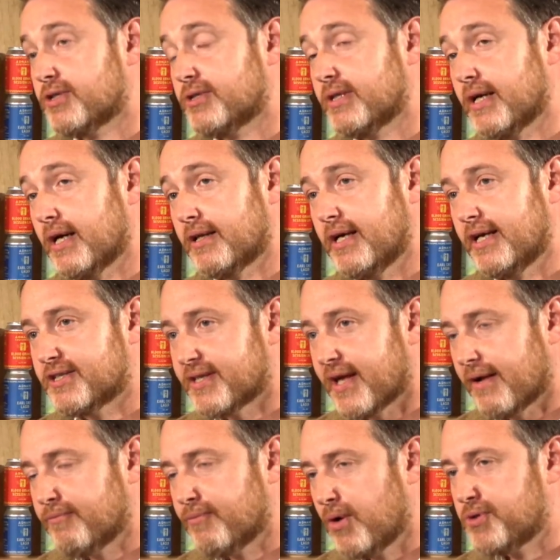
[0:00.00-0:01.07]
And it's
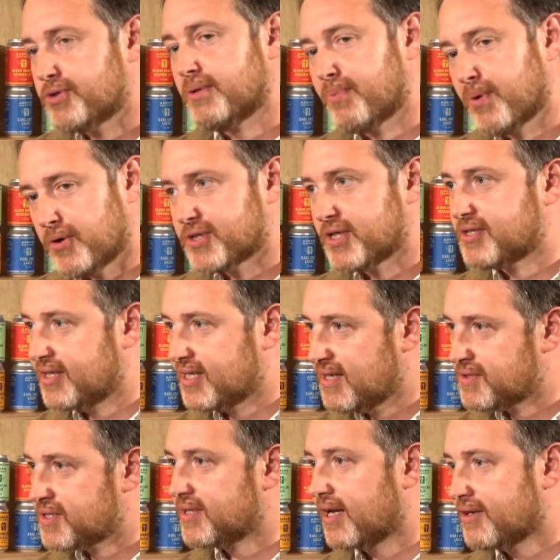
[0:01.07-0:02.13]
that roasting process that
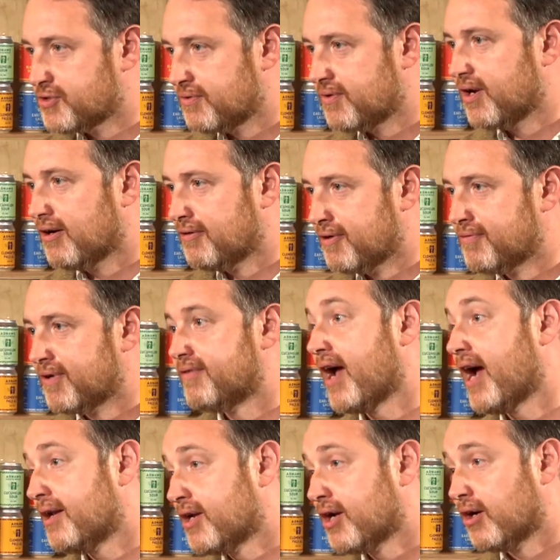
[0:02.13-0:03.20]
gives it that sort of coffee flavour
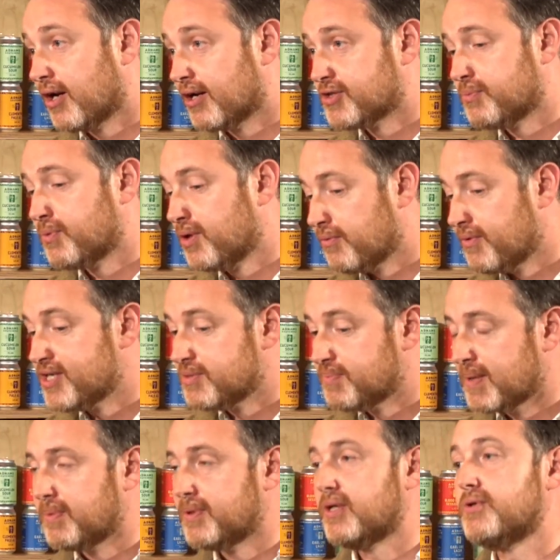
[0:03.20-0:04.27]
and colour. So one of the reasons
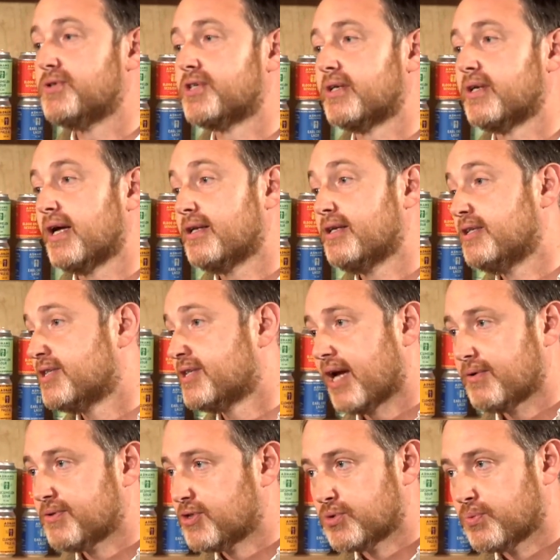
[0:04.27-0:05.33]
people use it, and in
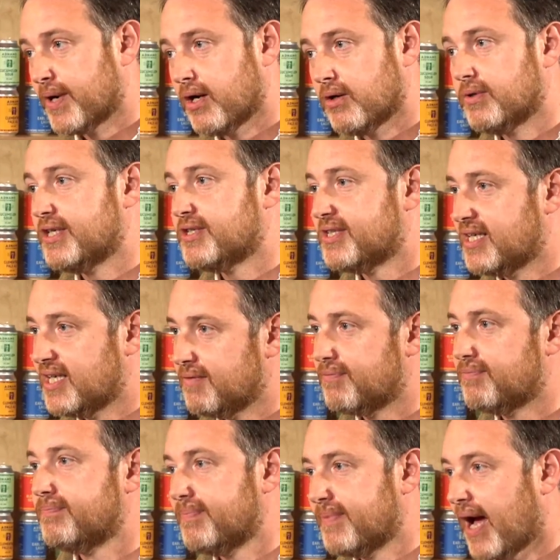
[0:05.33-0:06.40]
stouts as well, is to give
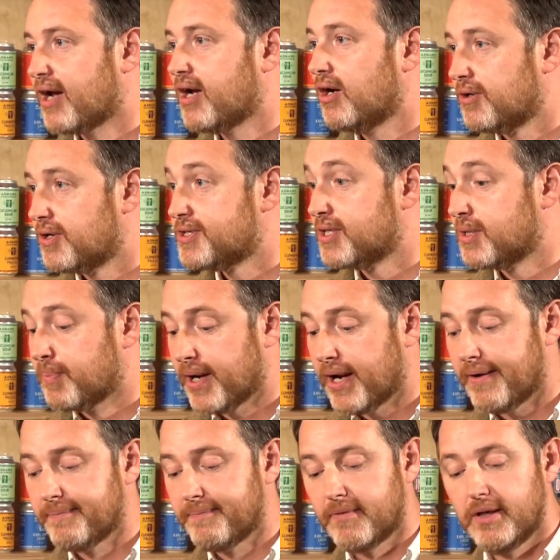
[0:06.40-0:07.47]
that colour to the
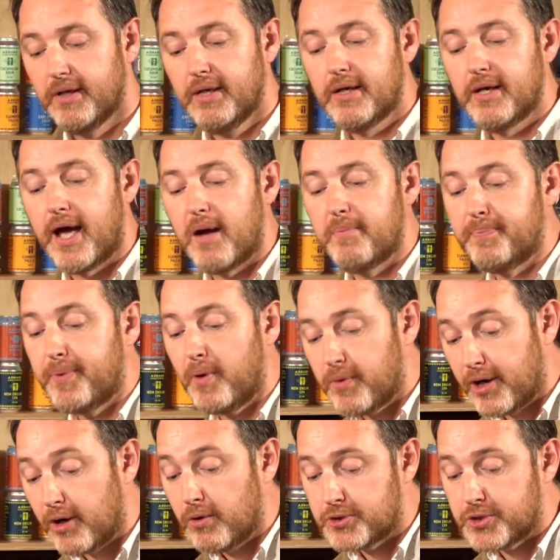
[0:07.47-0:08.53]
beer. But
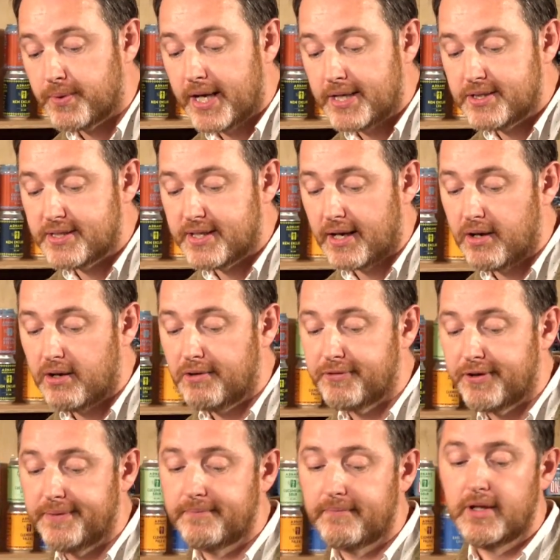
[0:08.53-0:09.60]
what it also adds is that
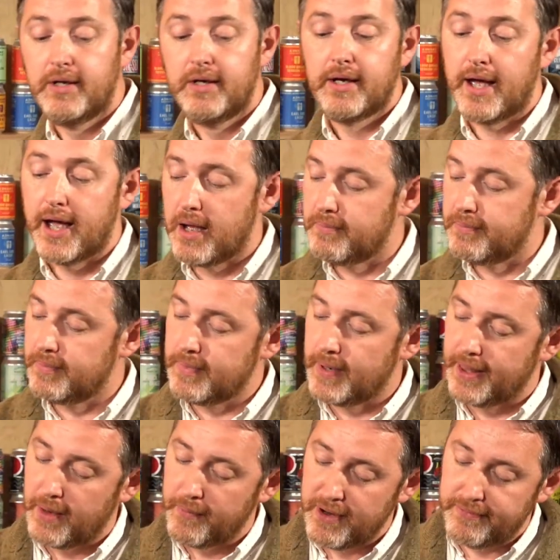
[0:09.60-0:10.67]
coffee.
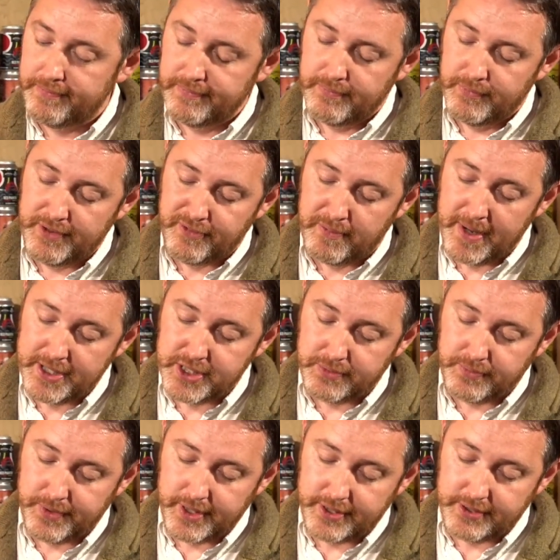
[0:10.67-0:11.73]
And then we ferment it
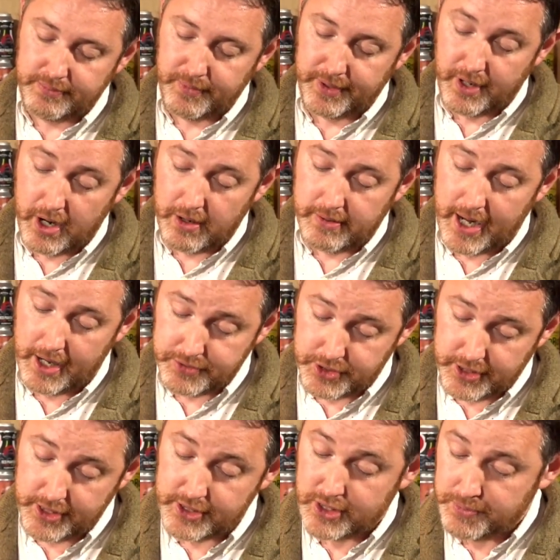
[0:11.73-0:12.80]
with our house
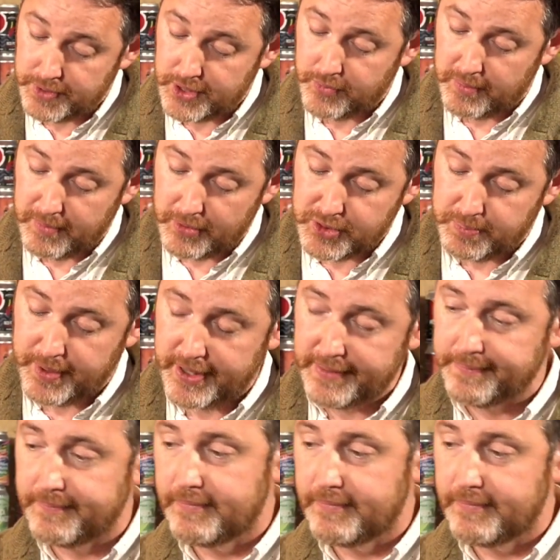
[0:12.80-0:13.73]
yeast, as we do with most beer.